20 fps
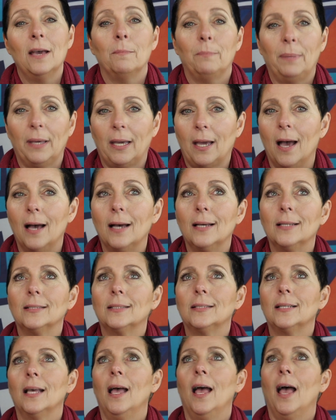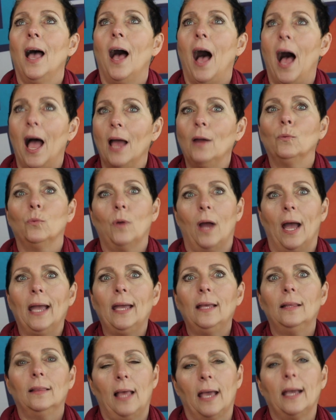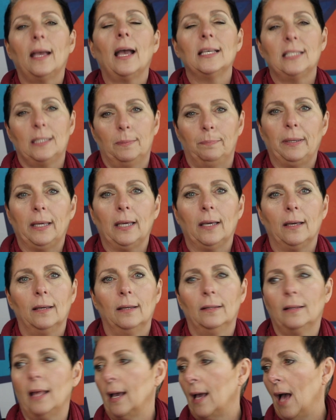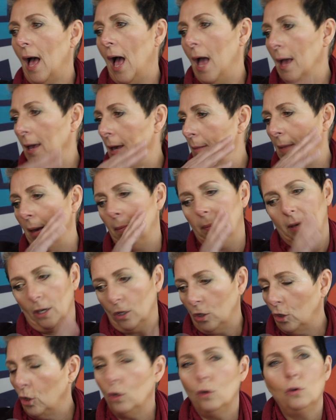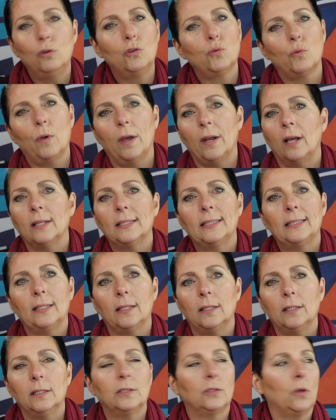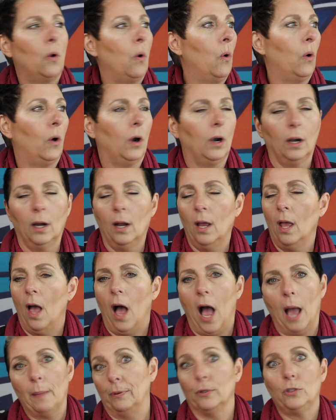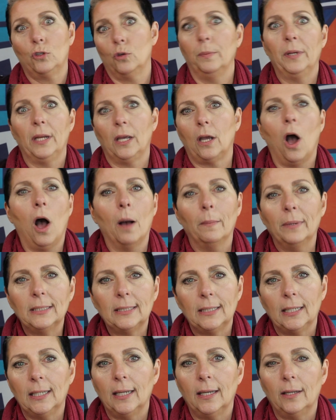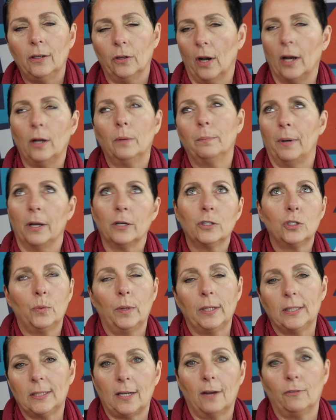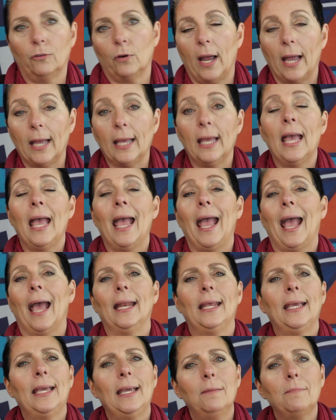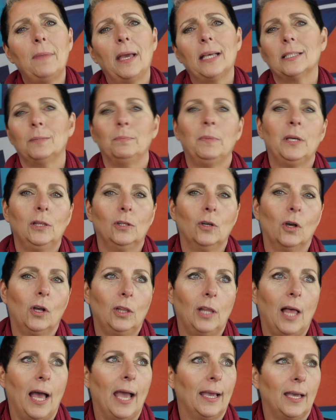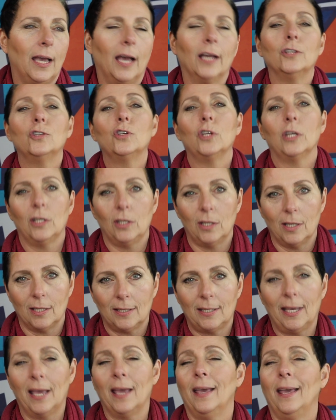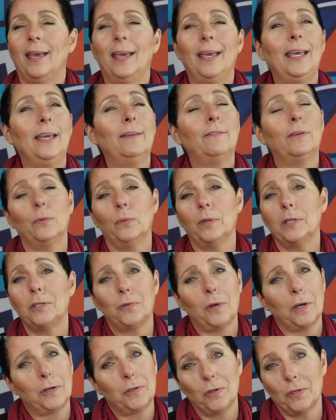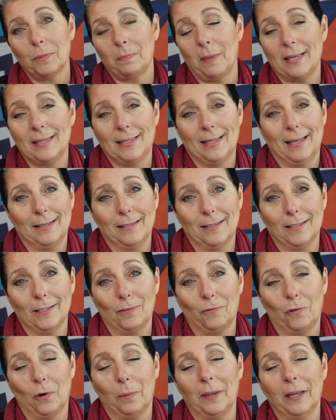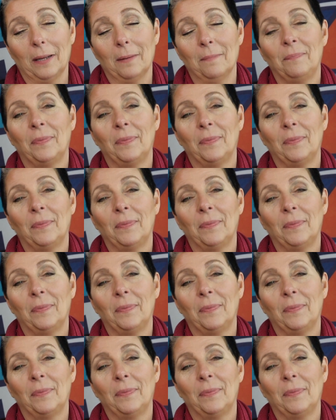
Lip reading: because I write like I speak. It may be a huge run-on sentence, or I put too many commas in, or I don't punctuate stuff right, and he makes me look like a genius. He even restructures my sentences for me.